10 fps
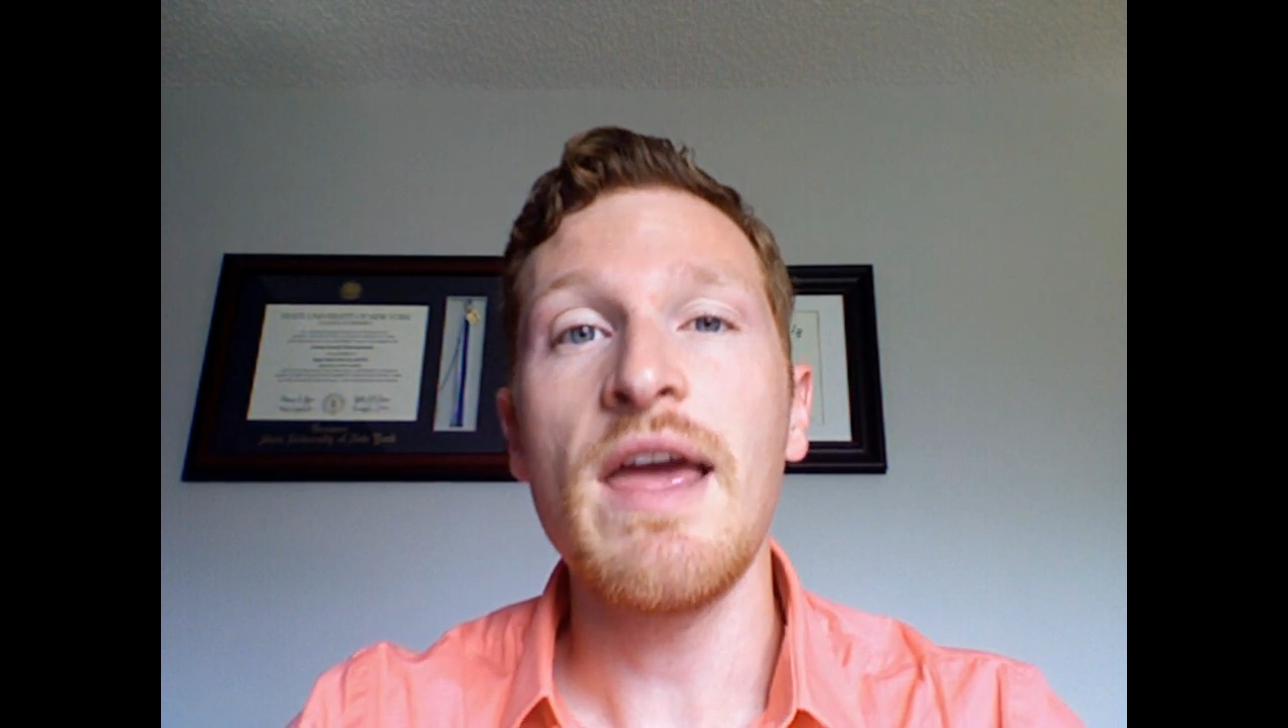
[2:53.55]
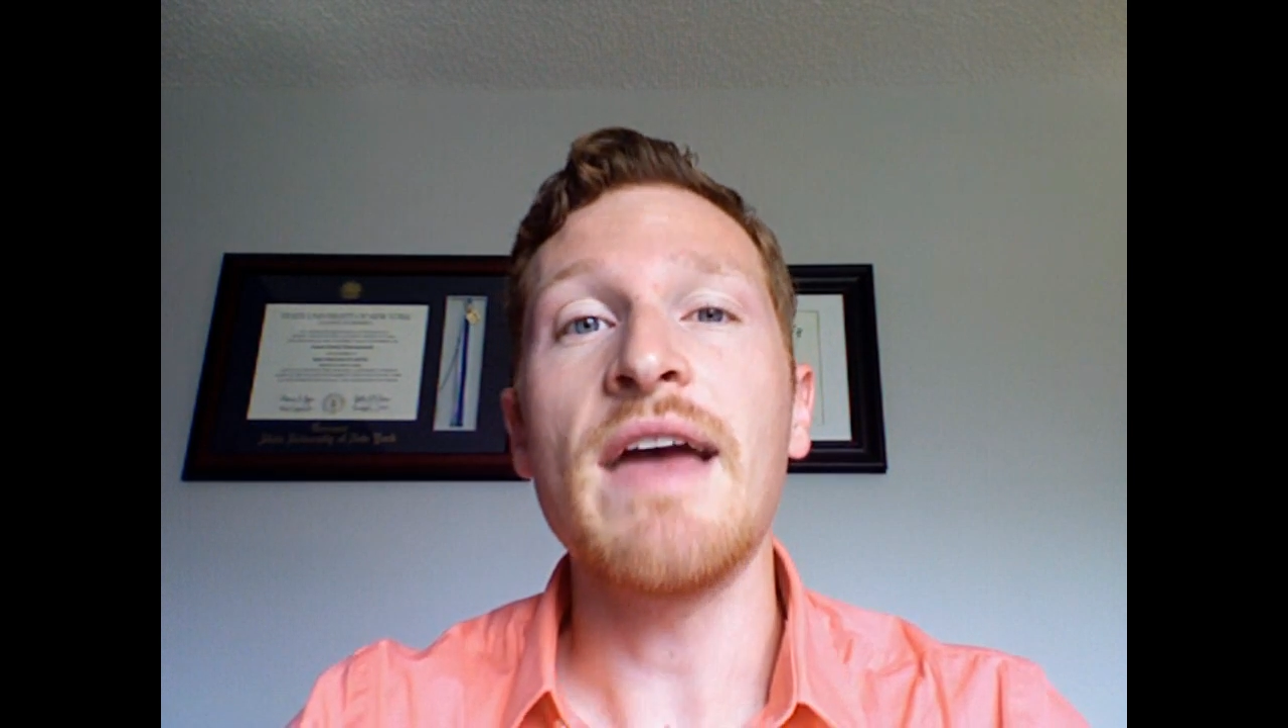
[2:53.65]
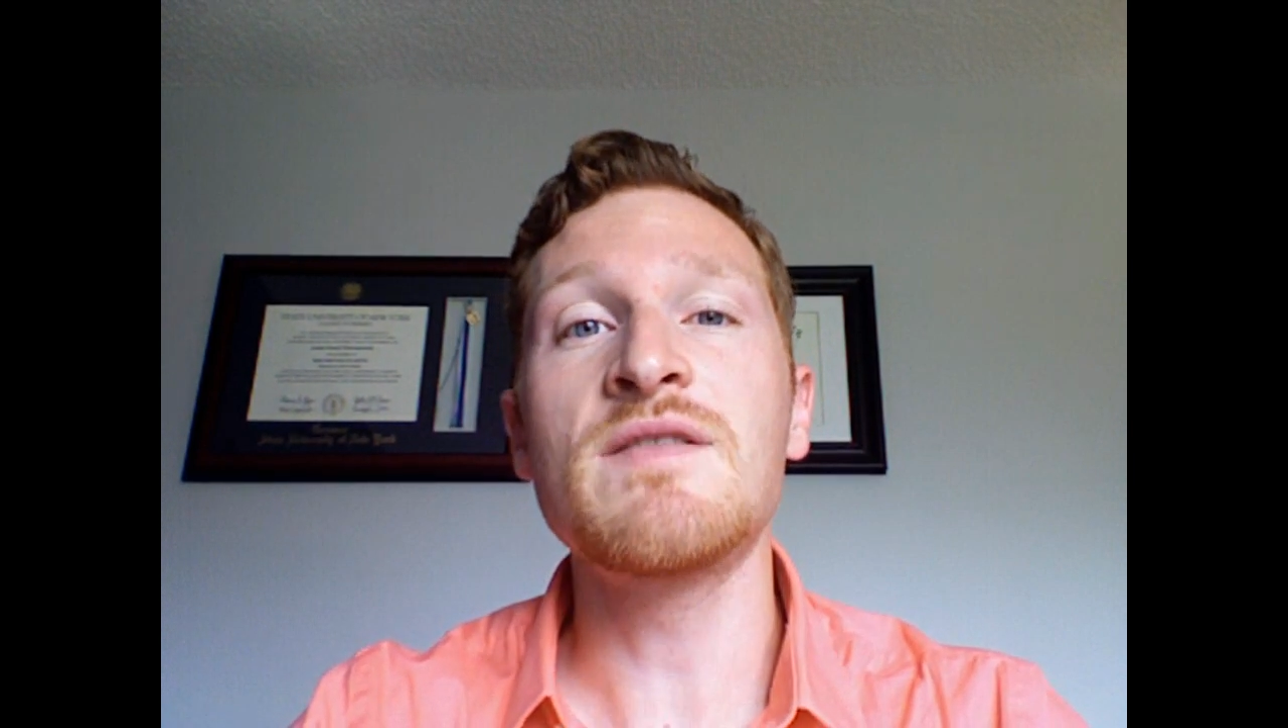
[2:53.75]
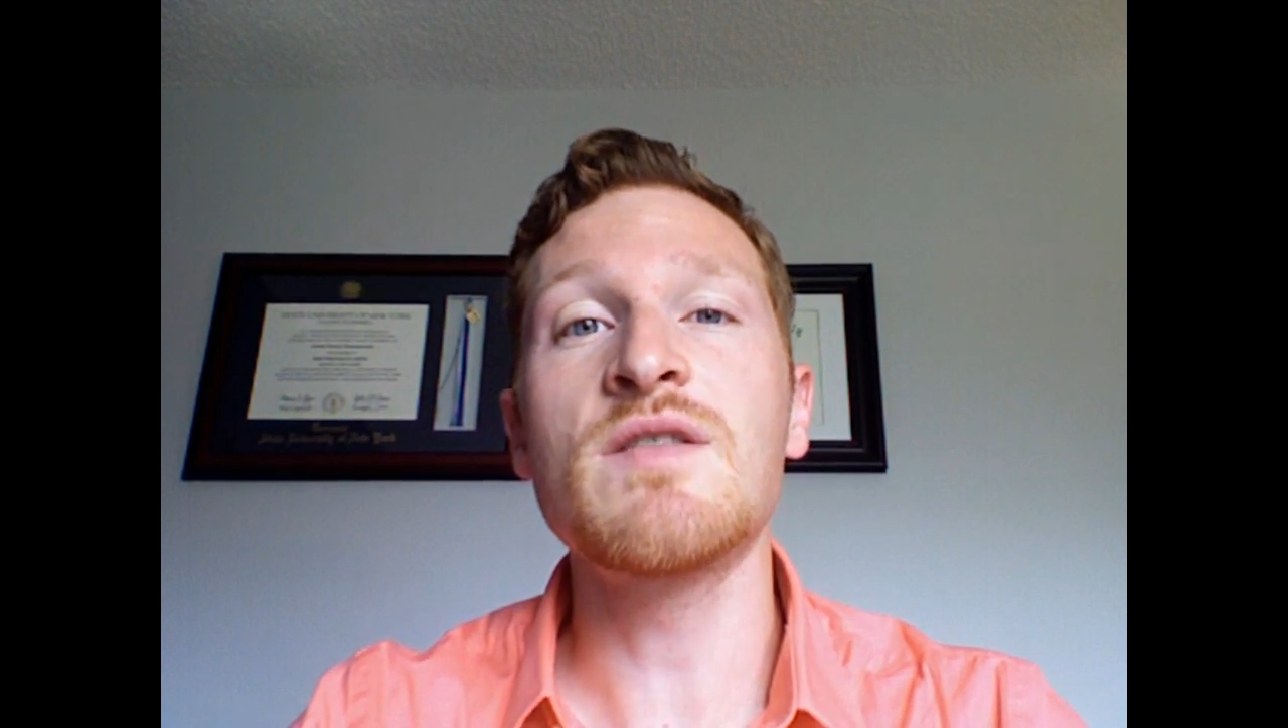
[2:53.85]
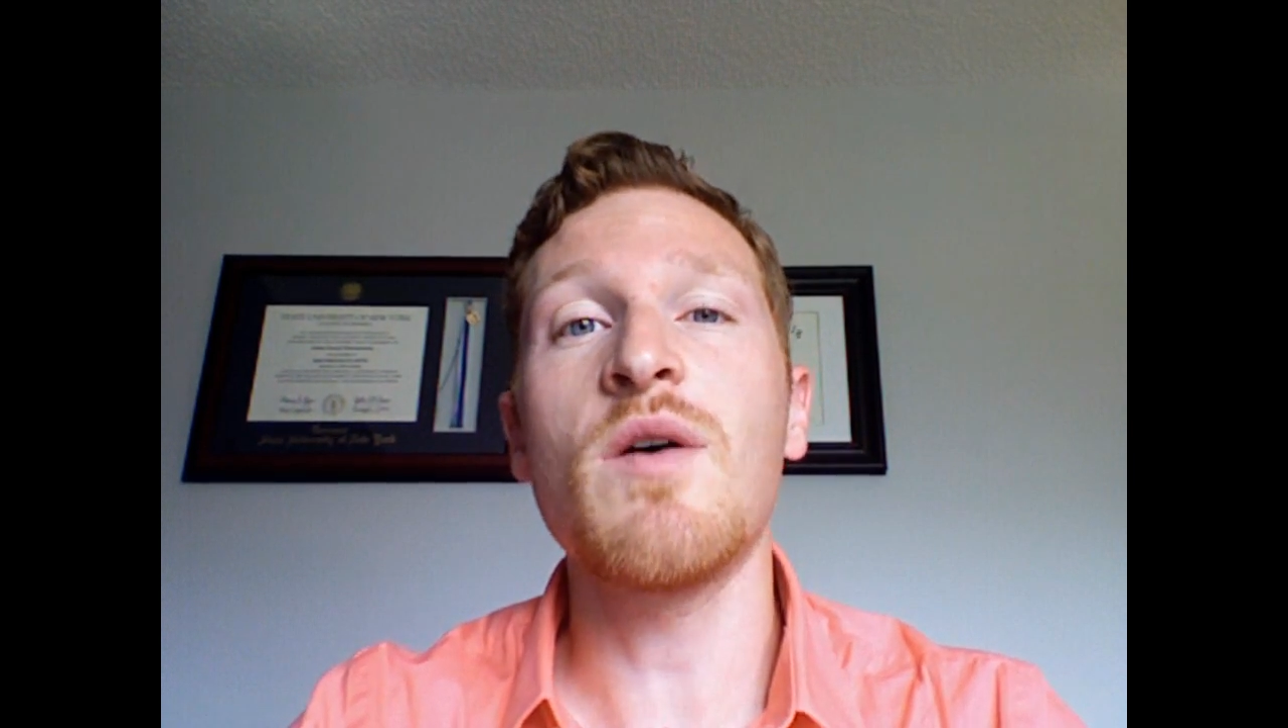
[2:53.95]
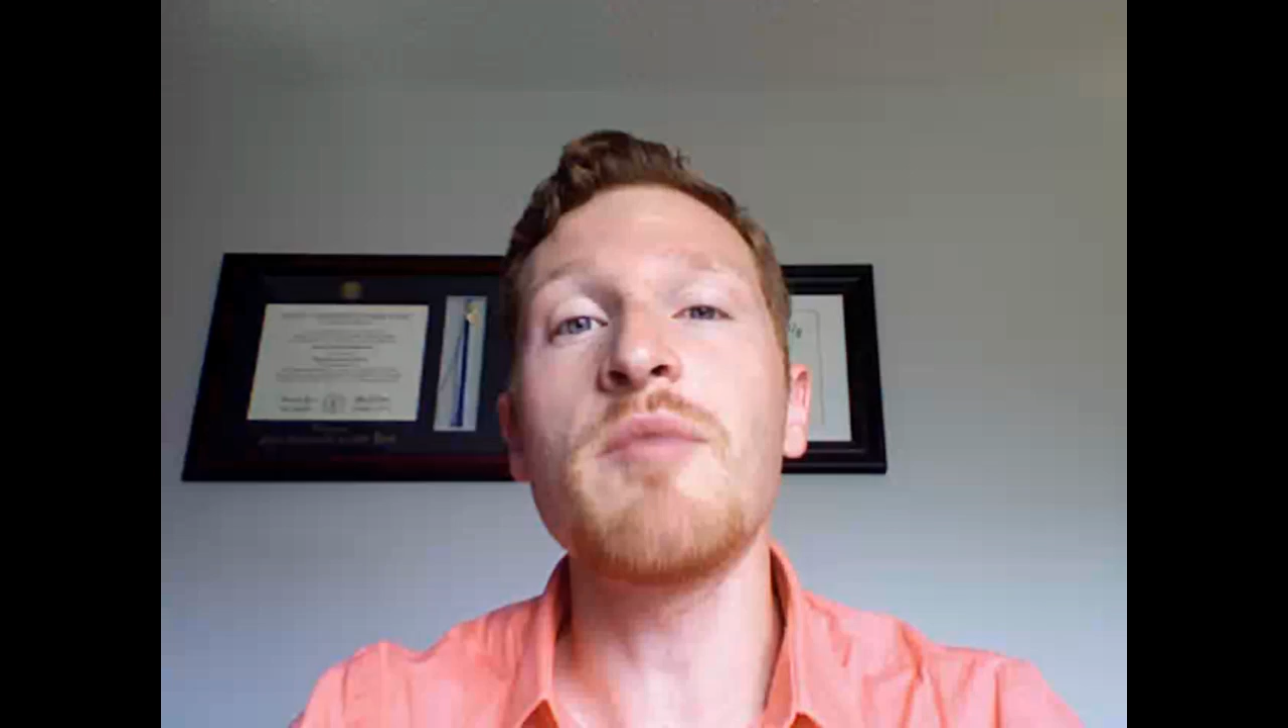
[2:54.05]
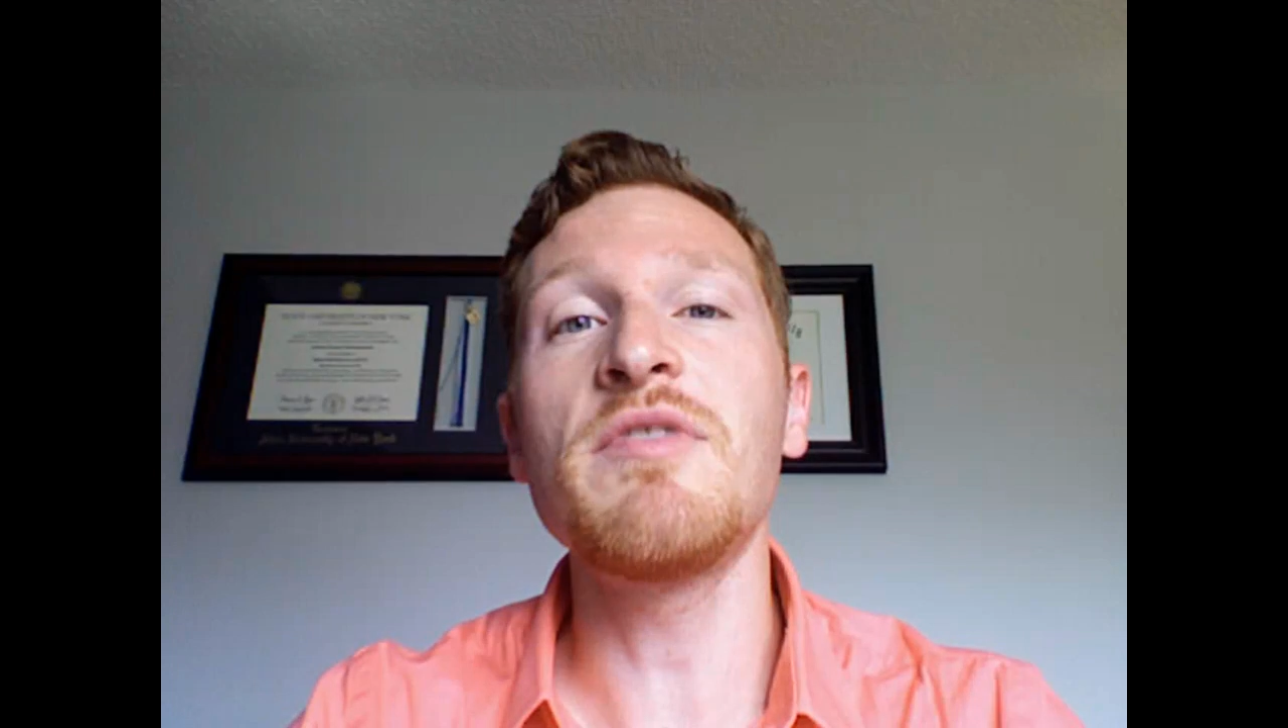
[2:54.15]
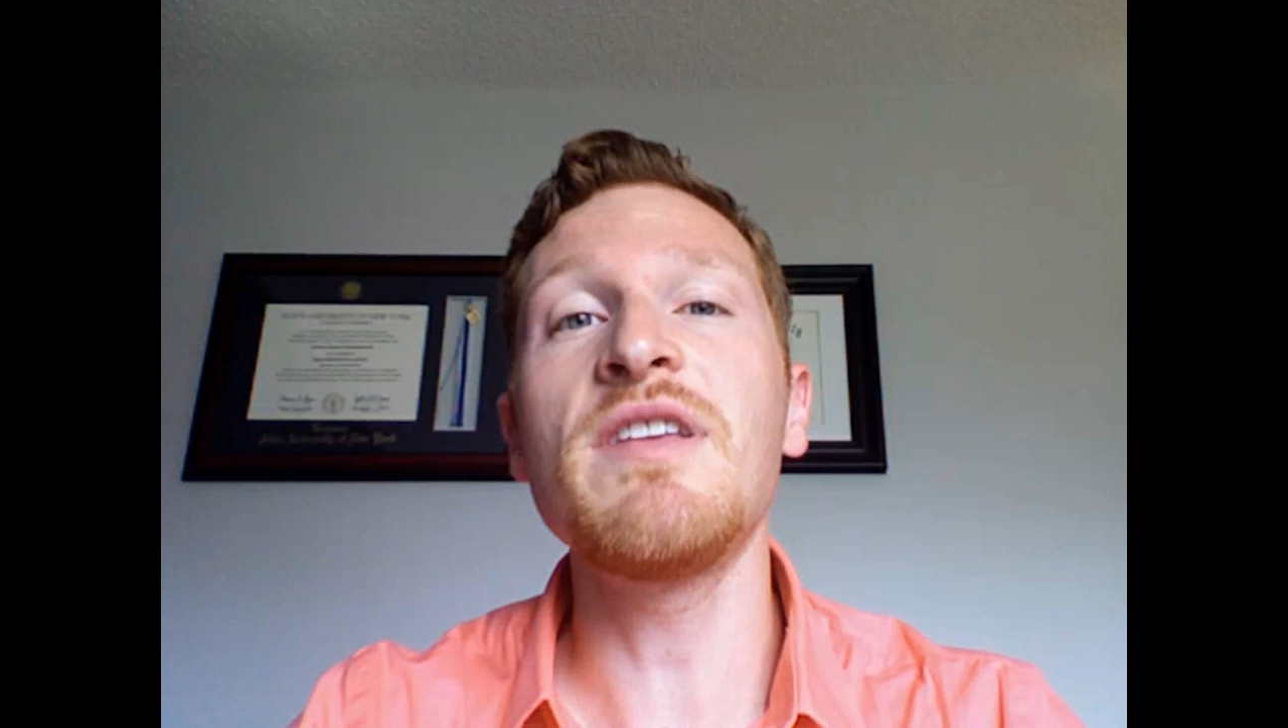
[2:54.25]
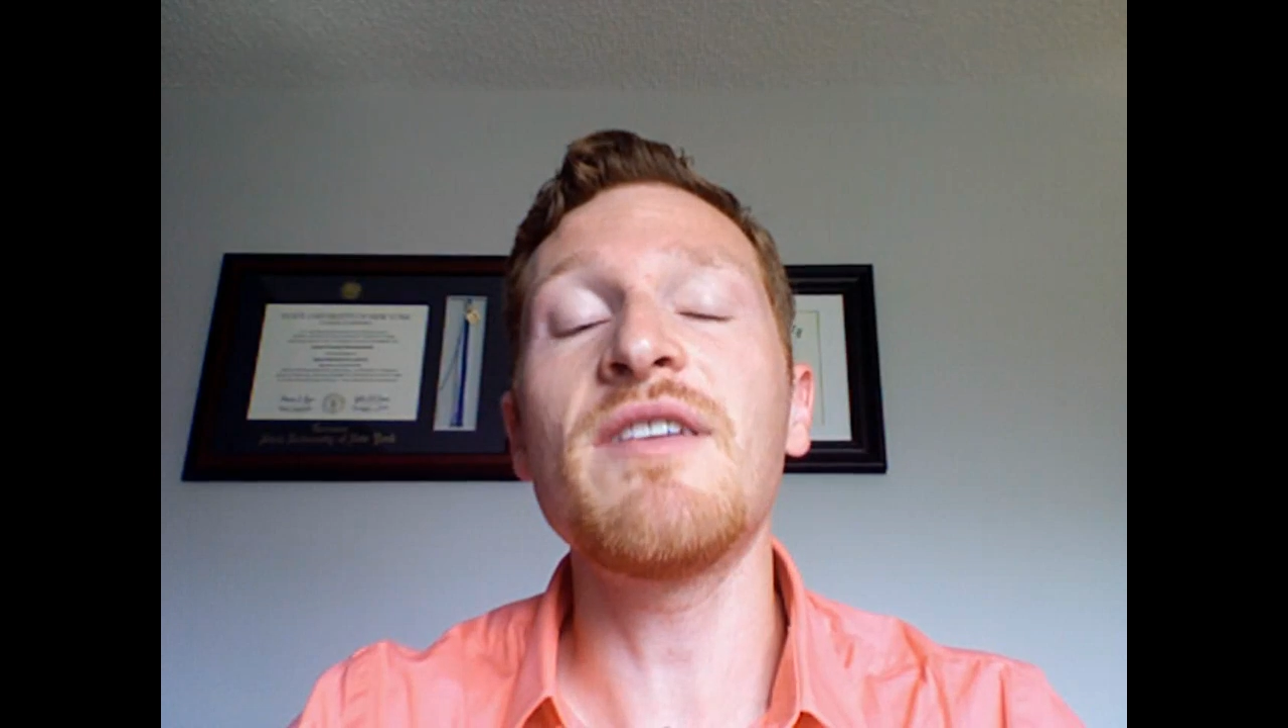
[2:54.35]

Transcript: And so I believe